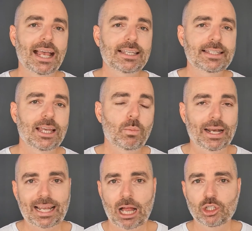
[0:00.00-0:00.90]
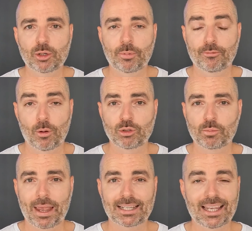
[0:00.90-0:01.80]
as I said, when it comes to
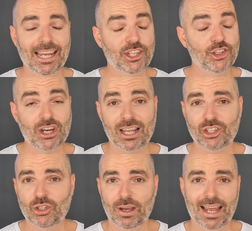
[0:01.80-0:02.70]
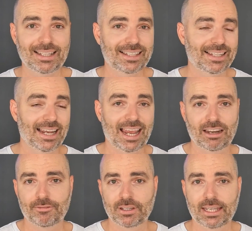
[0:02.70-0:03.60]
Performance Max, it's just not a set
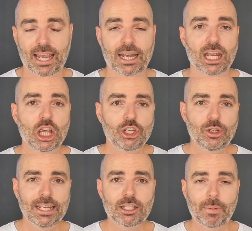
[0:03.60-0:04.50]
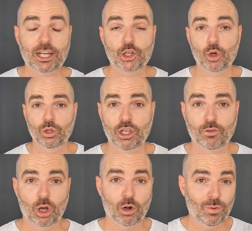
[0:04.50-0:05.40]
and forget. You need to make sure that
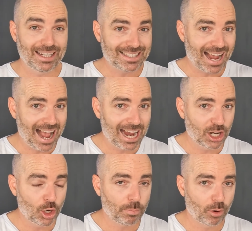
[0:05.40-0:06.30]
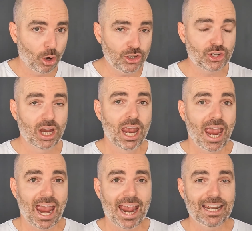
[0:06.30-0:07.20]
you've got a really targeted approach
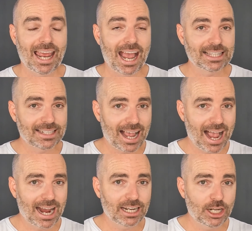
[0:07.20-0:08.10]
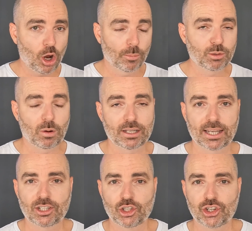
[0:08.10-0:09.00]
and a targeted
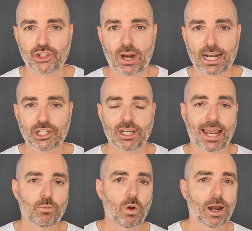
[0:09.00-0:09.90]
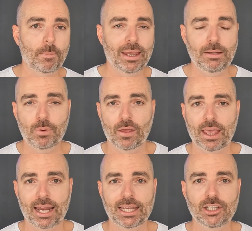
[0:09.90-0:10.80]
optimization strategy. And what I mean by
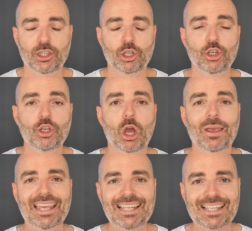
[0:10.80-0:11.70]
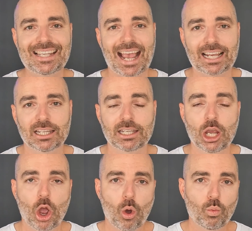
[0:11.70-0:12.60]
that is that you know
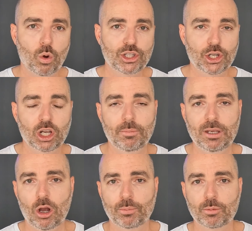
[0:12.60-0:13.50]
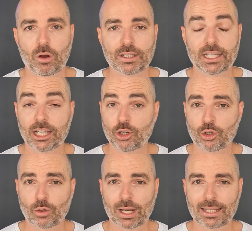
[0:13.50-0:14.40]
exactly what you're gonna be optimizing in
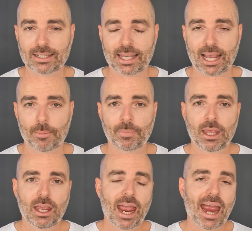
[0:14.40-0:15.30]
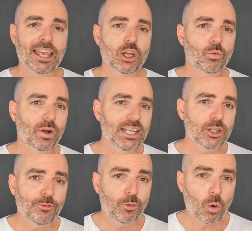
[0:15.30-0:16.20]
your Google Ads account. And the
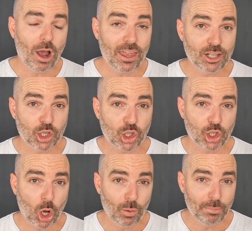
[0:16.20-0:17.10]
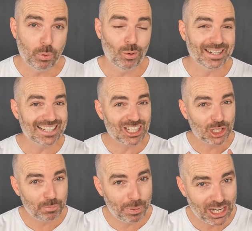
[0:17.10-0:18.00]
reason for why that is so important,
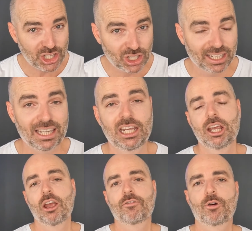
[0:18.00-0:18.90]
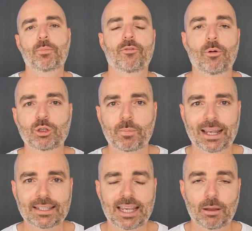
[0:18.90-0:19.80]
especially for Performance
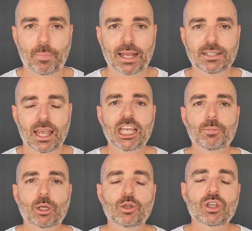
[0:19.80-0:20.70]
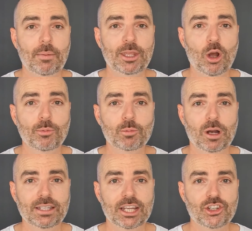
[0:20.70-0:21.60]
Max campaigns is because some of the
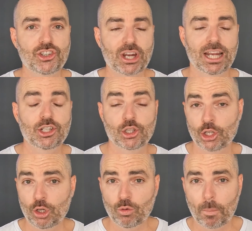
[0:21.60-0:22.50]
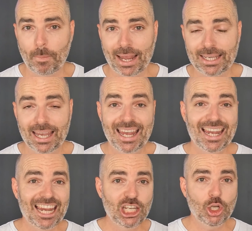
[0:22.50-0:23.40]
optimization changes that you will make
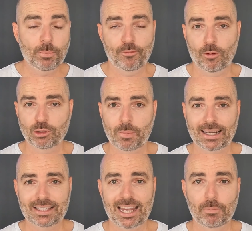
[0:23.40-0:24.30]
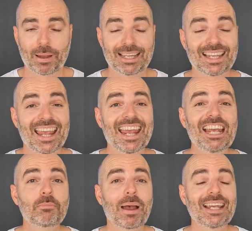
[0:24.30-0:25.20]
in your Performance Max campaigns,
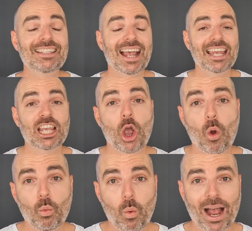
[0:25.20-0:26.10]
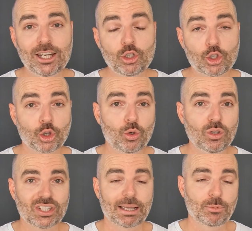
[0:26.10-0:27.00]
it may take one,
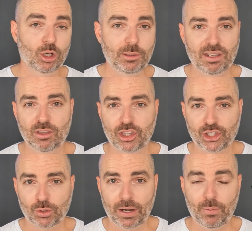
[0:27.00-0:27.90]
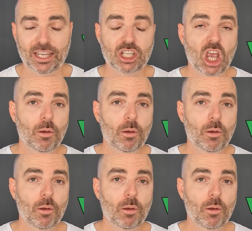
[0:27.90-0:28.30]
two, sometimes even three weeks